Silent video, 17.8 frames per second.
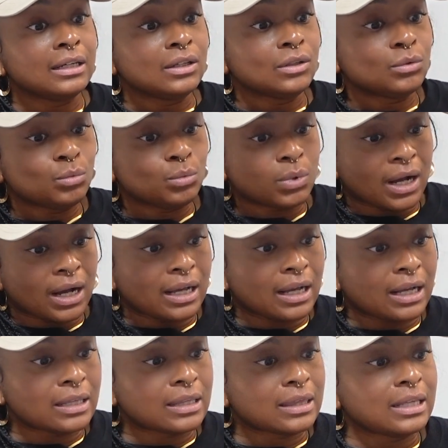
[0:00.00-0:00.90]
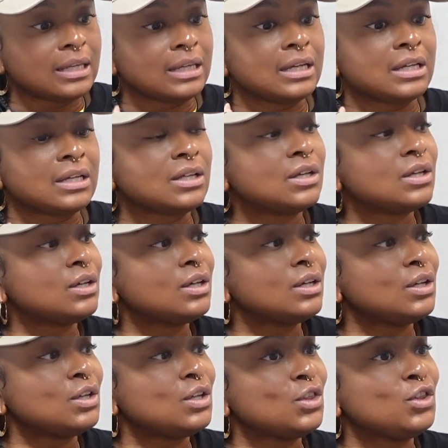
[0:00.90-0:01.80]
why I think
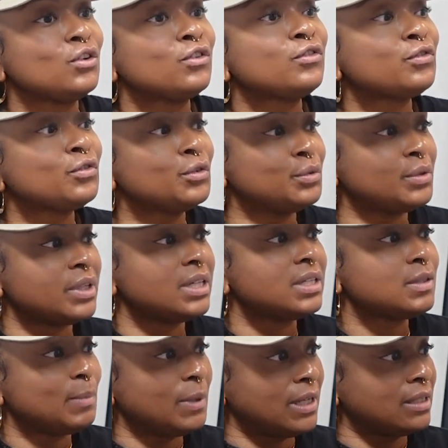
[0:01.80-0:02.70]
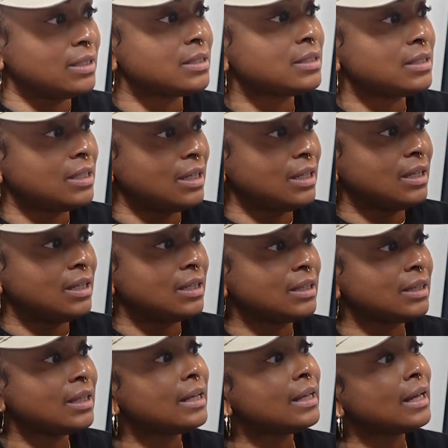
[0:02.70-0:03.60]
the fruit is being
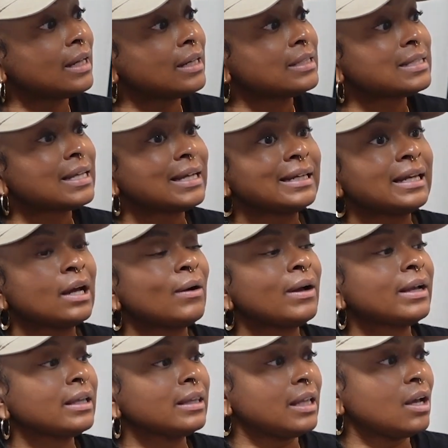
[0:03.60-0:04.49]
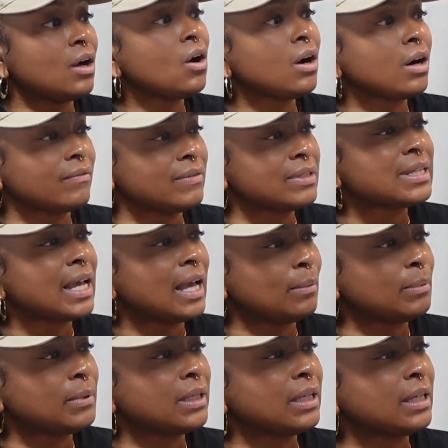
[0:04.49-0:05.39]
seen, that God is like, now I can let harvest
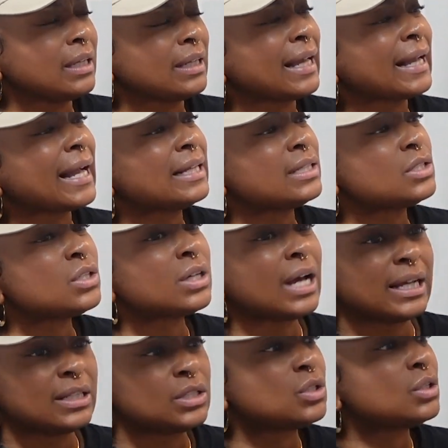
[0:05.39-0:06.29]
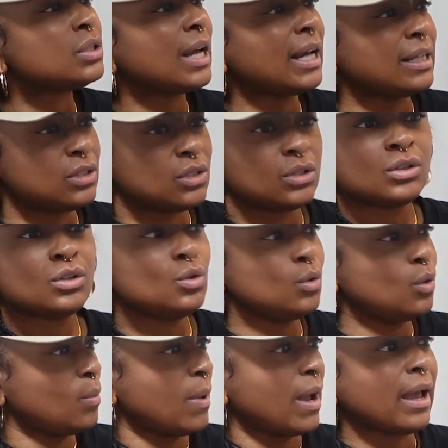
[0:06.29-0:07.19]
happen again. Like, I took
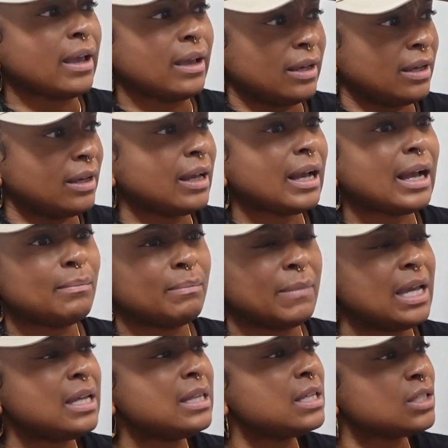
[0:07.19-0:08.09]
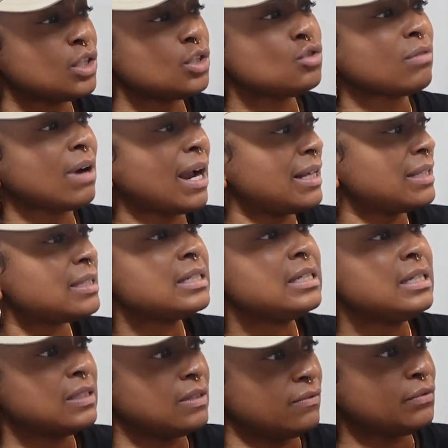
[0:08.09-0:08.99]
you away. I made this a dry
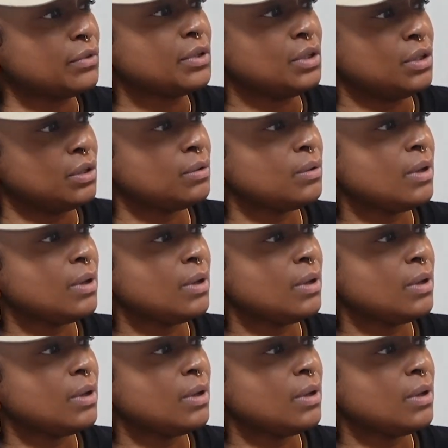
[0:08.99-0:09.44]
season for you.